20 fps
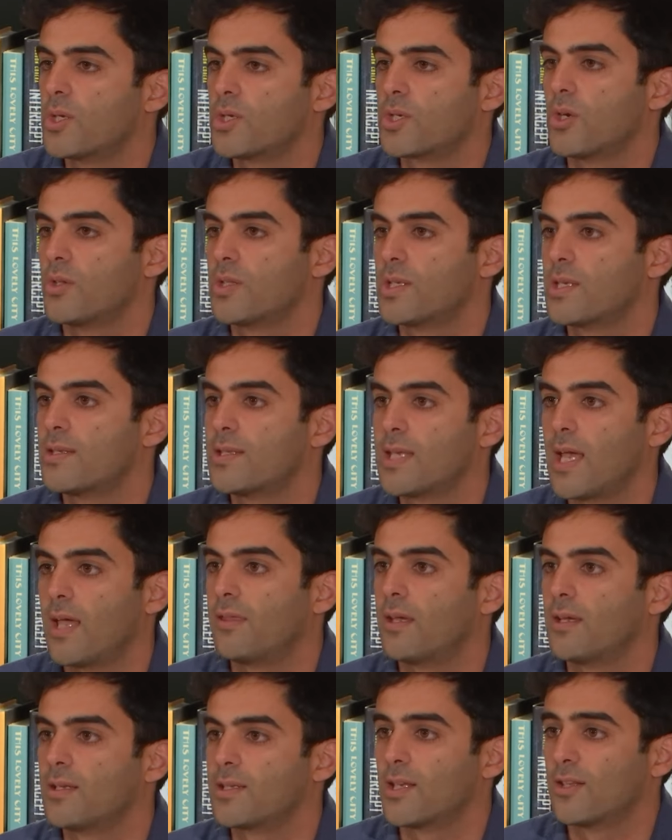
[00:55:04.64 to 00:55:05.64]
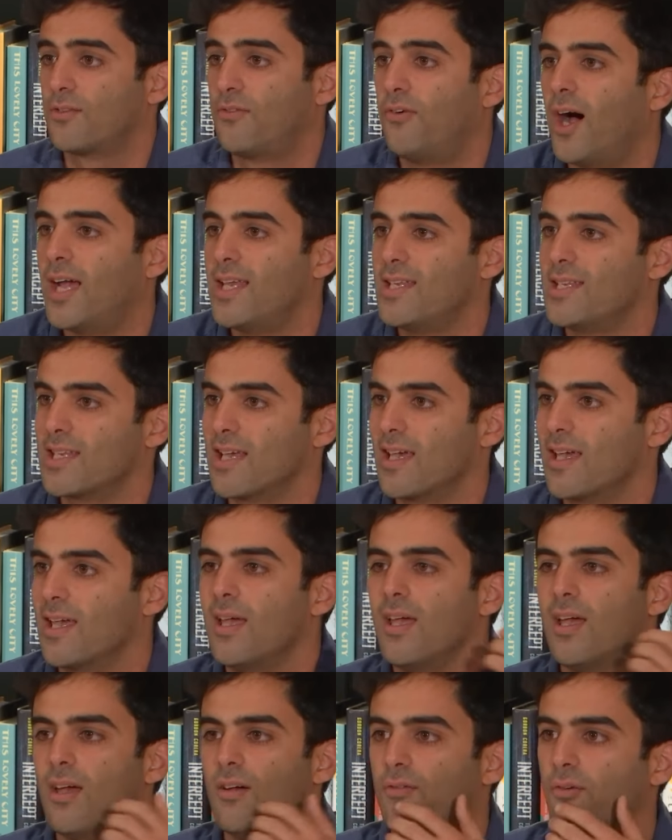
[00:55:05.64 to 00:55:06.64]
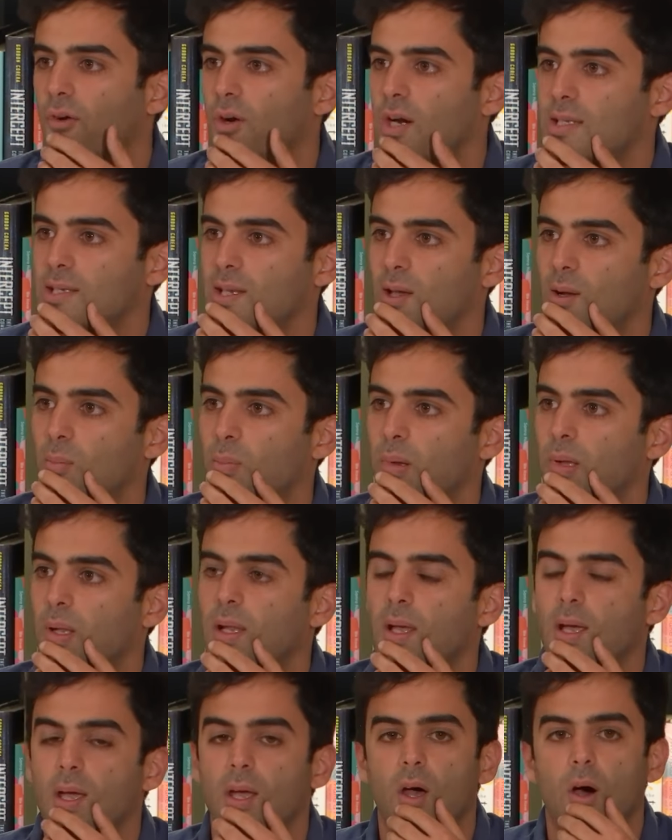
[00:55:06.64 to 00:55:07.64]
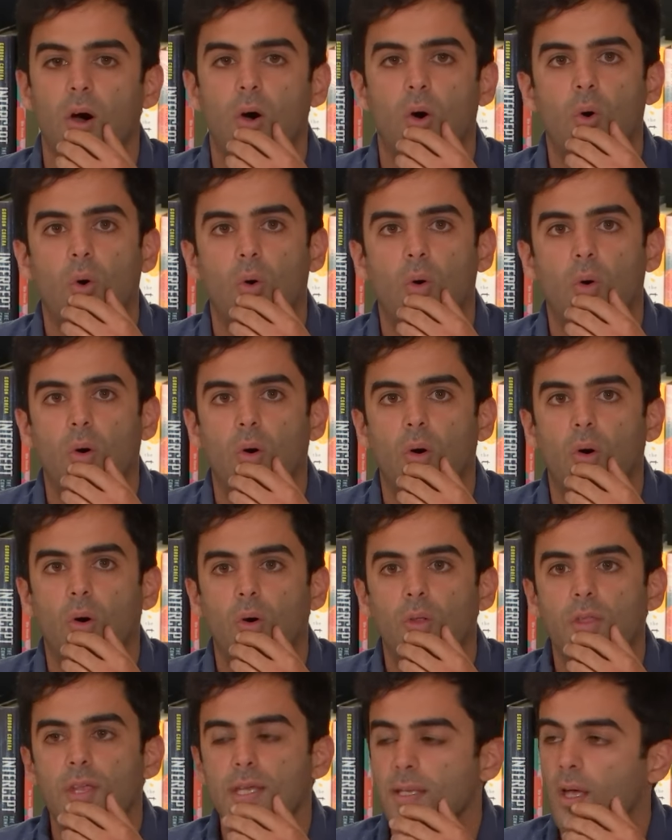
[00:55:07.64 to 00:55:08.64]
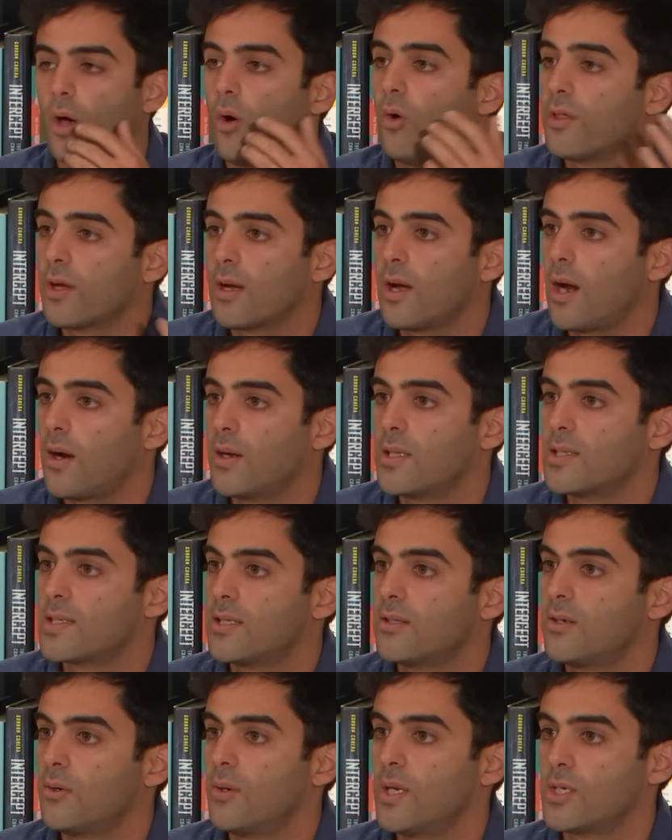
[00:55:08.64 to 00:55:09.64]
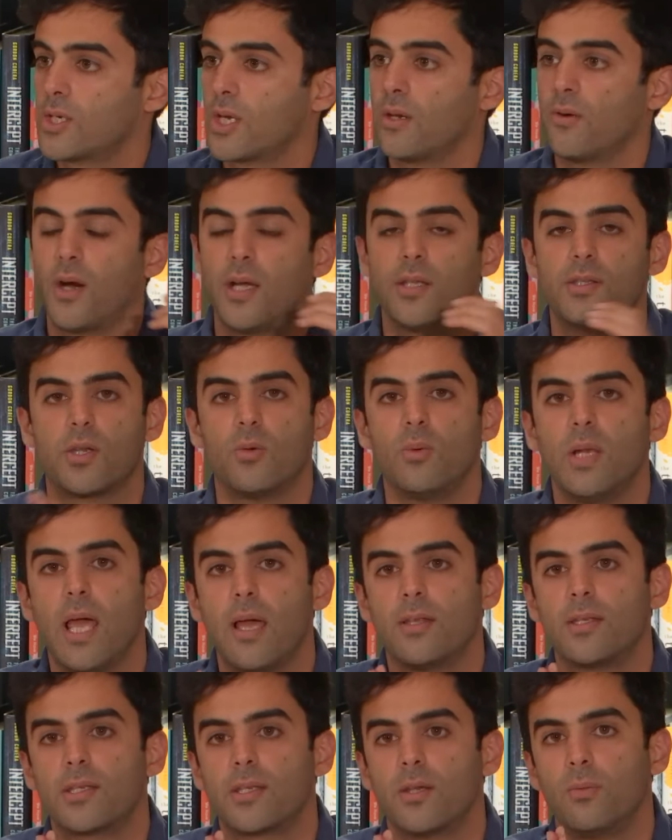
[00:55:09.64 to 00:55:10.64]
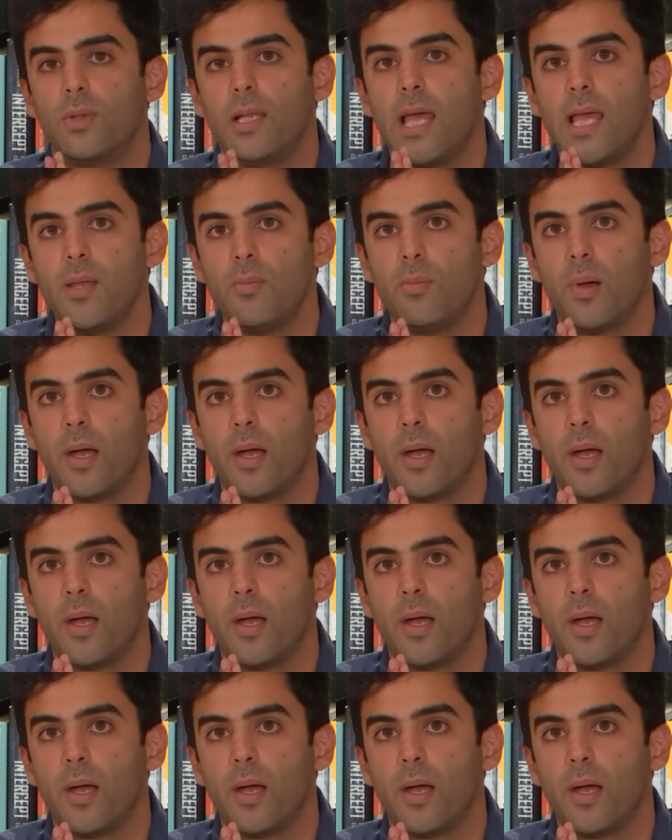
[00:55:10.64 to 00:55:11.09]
Boris Johnson's ethics advisor, for example, or the current situation, right? So